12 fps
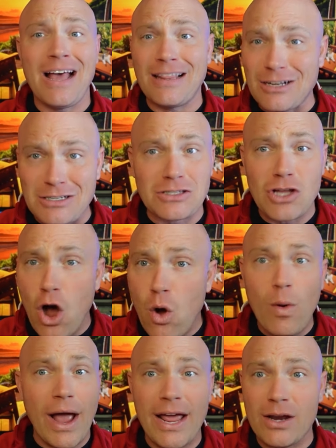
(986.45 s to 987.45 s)
And there's no
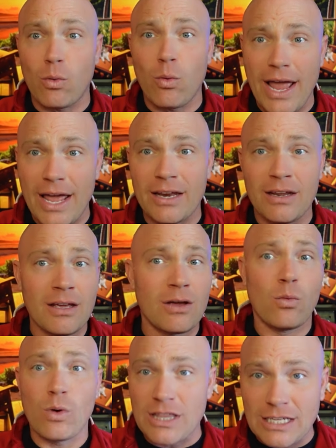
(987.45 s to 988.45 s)
way to win
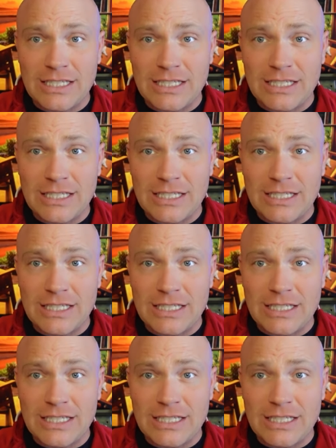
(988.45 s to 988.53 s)
with a